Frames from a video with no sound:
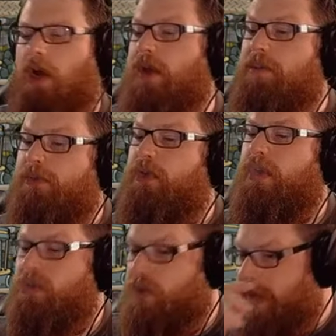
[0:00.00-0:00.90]
yeah, before it
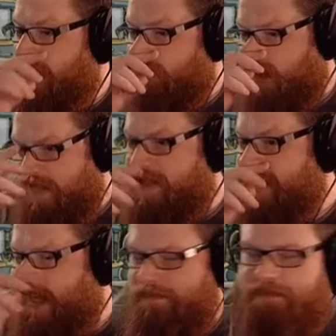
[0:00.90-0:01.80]
goes to electrolyzers,
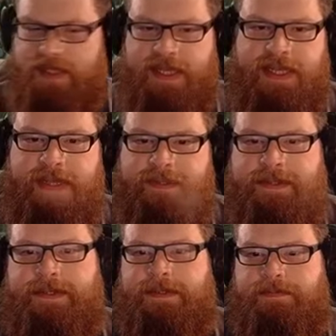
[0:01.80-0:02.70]

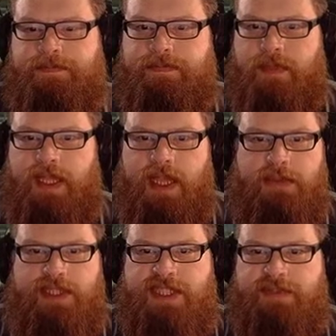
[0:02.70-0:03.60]
yeah, we
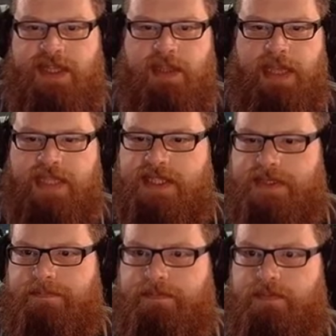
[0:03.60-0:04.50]
sieve it in the base.
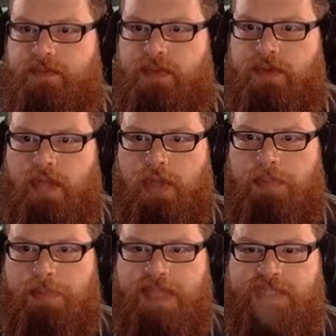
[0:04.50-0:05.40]
We've got a couple
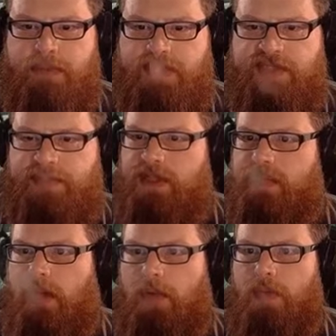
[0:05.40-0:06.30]
of places where we're sieving the
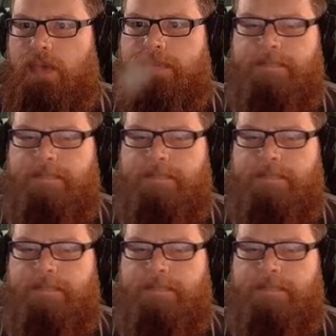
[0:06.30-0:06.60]
hot water.